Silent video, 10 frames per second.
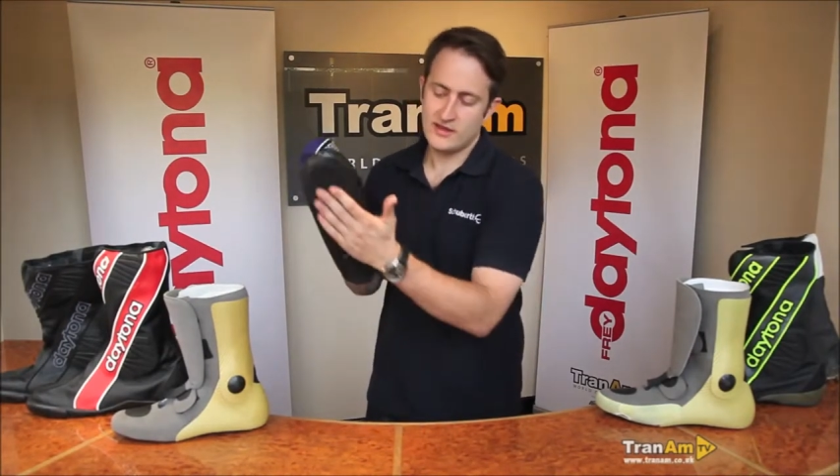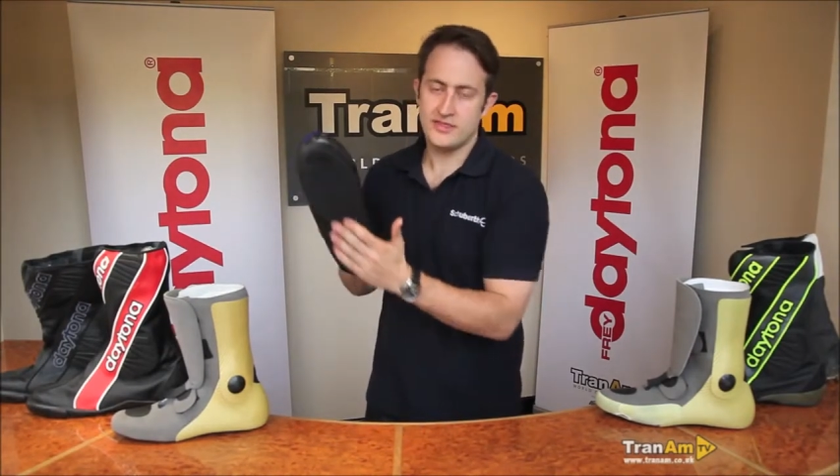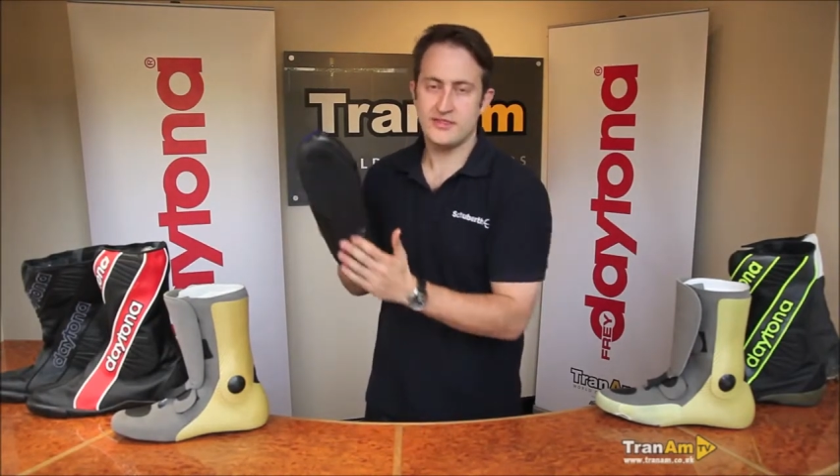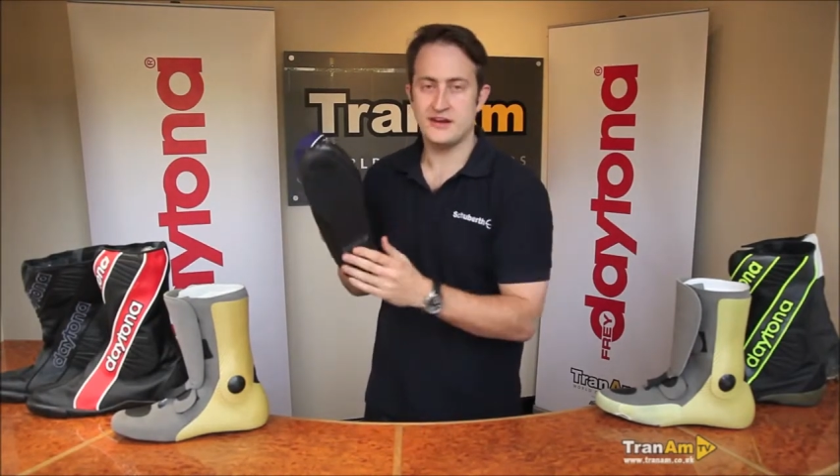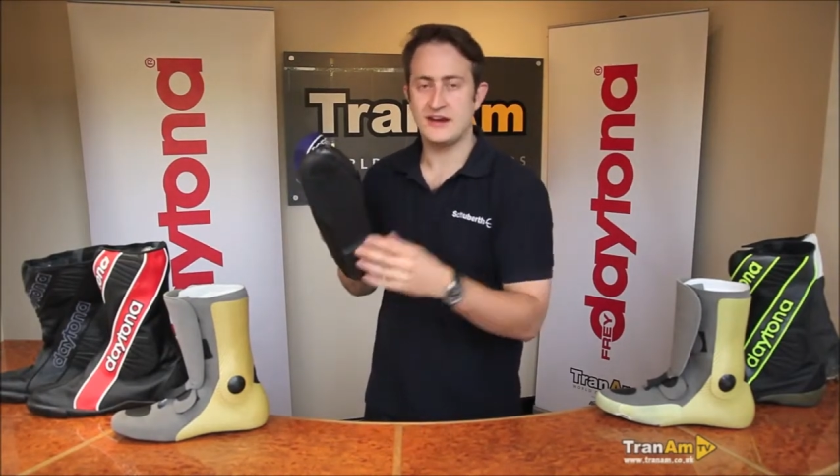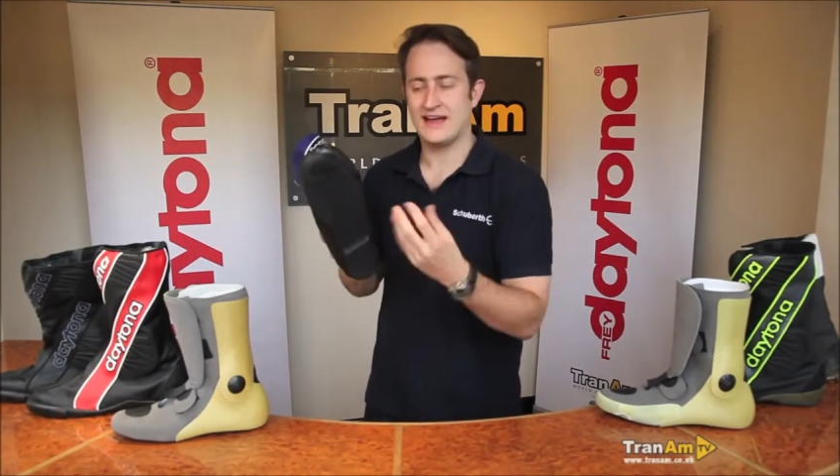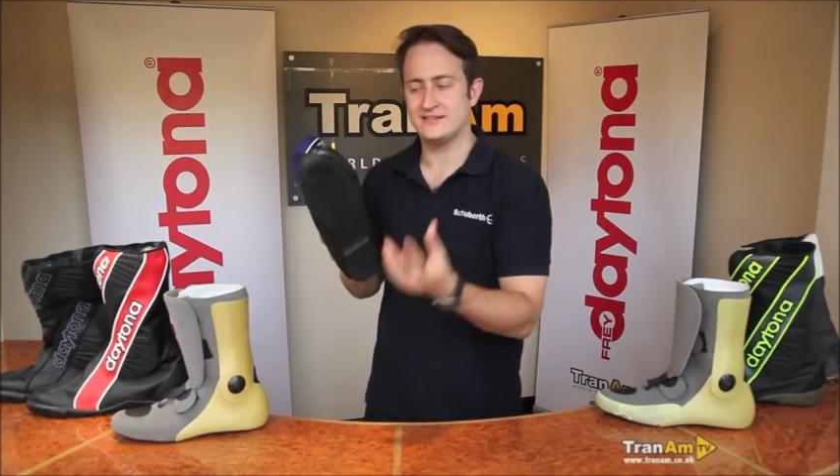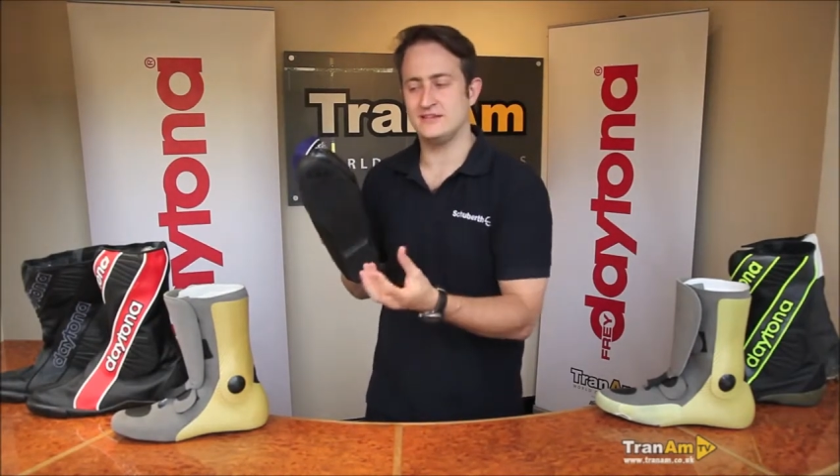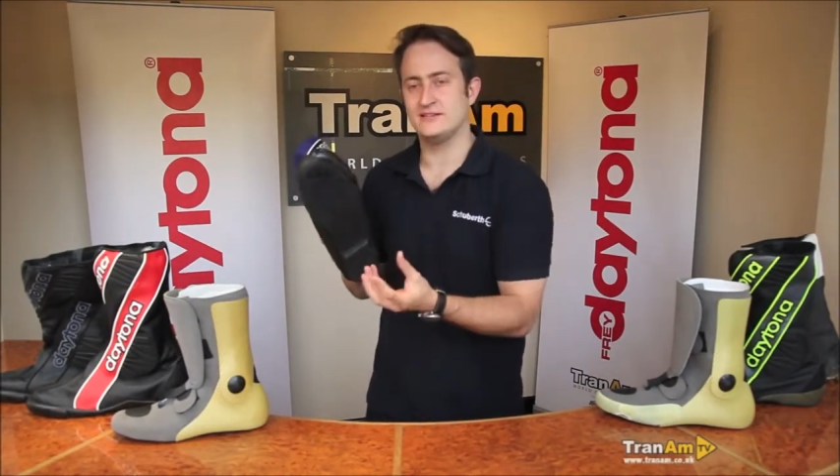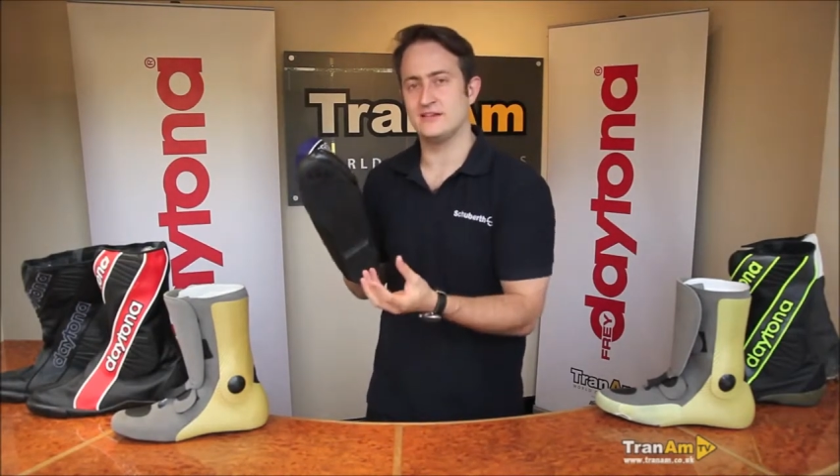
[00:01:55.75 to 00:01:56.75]
Thin
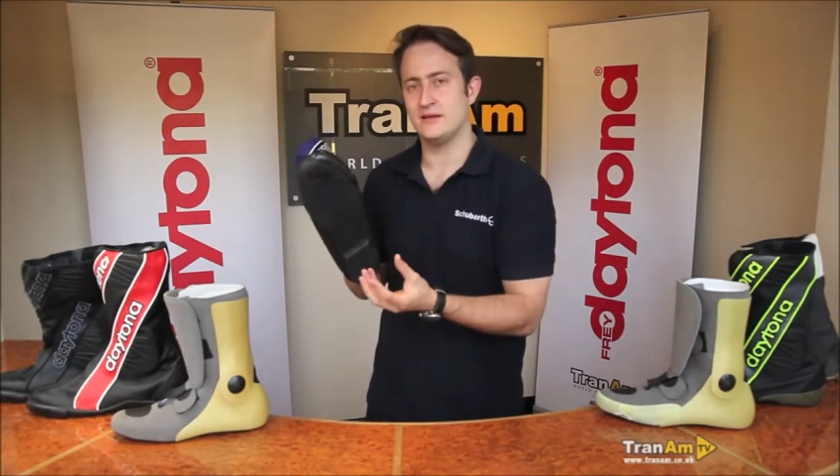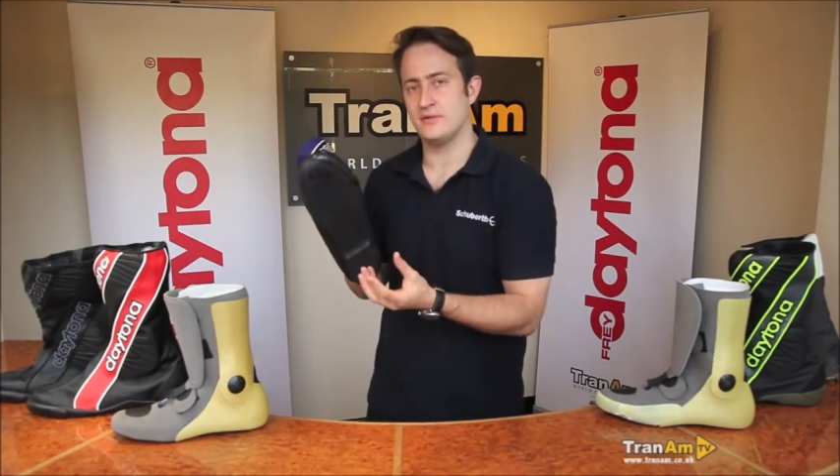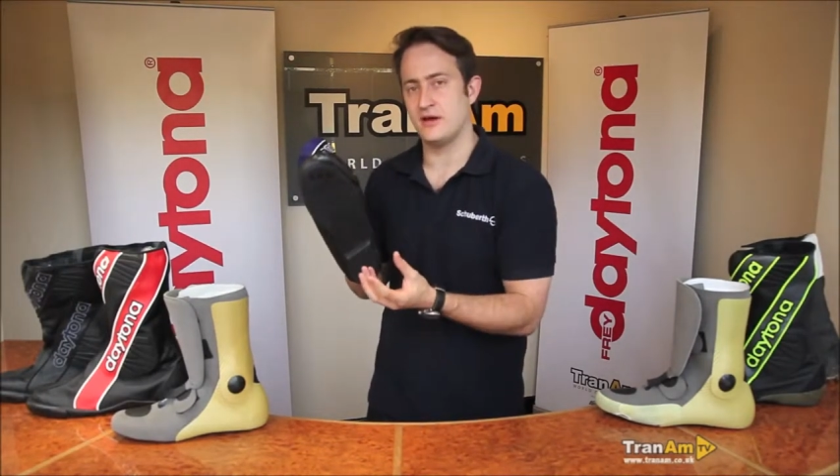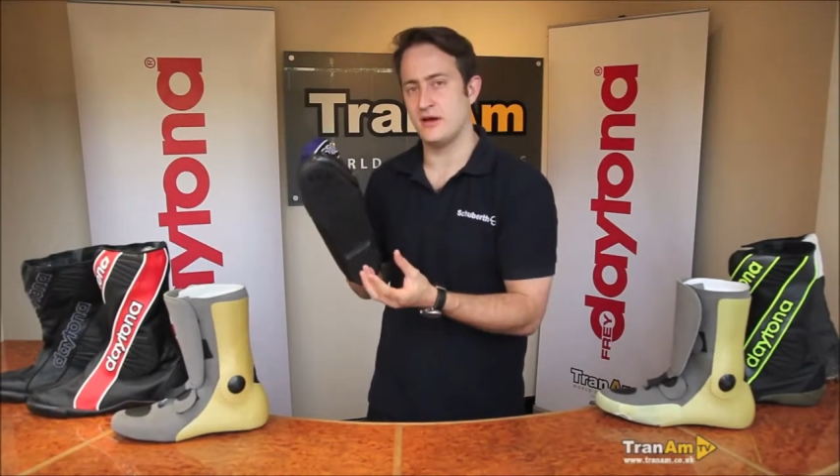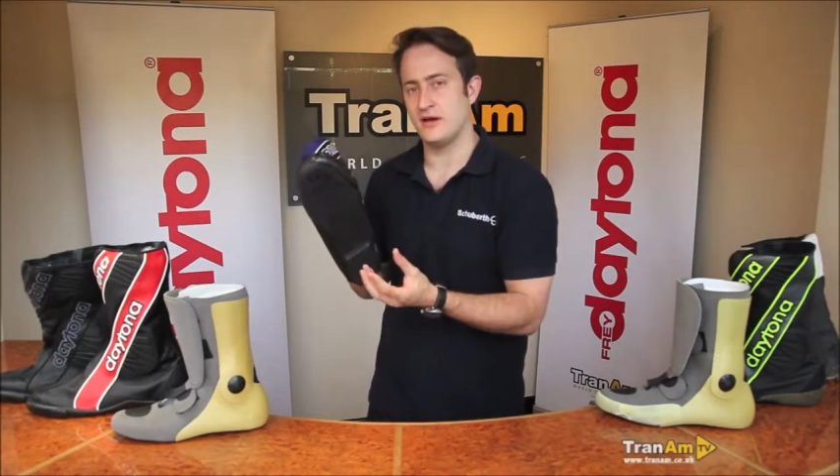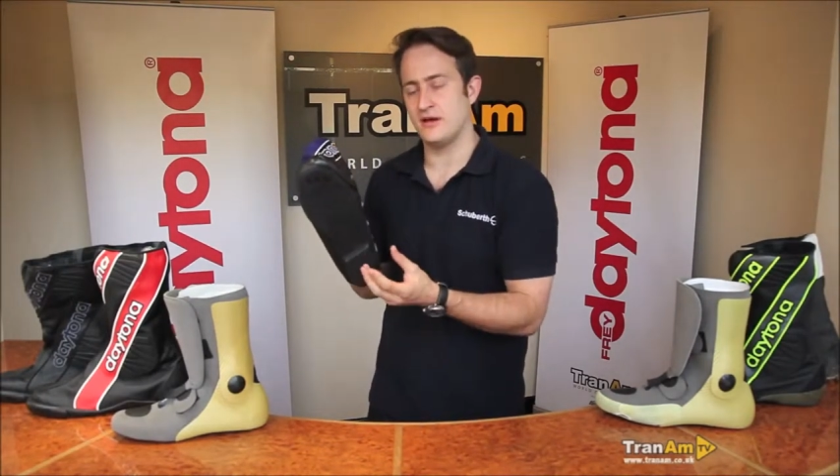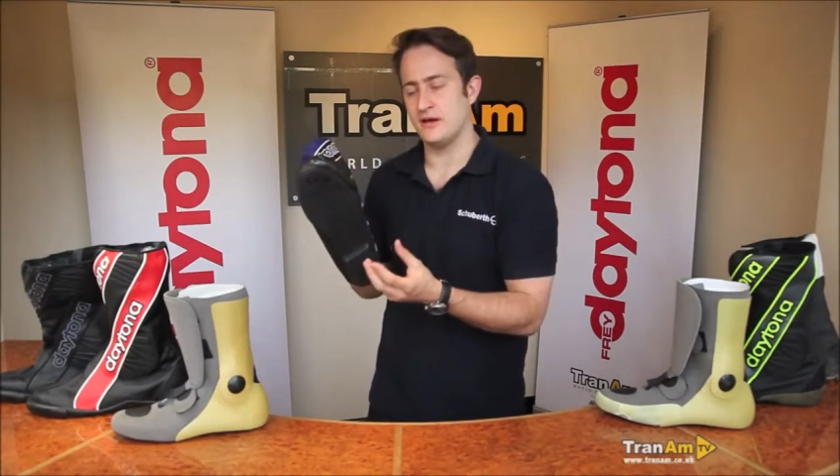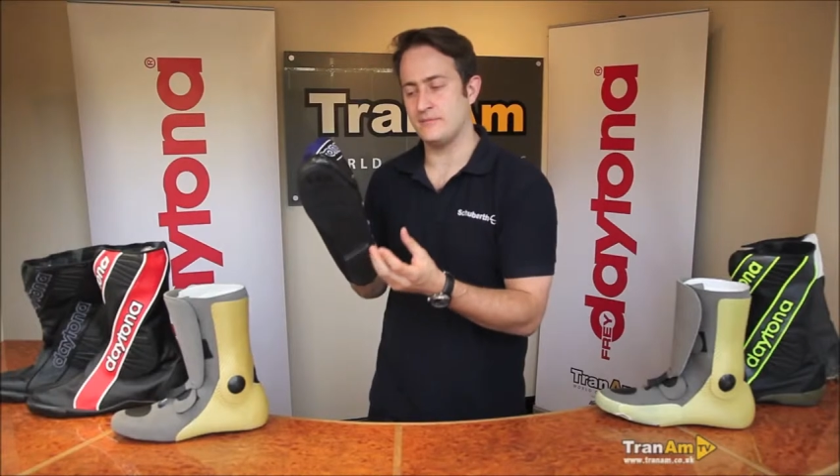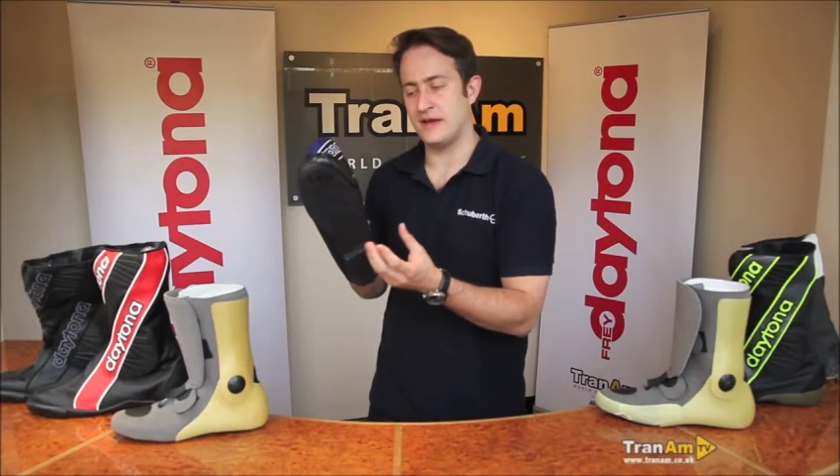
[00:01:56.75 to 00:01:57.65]
anti-slip uh,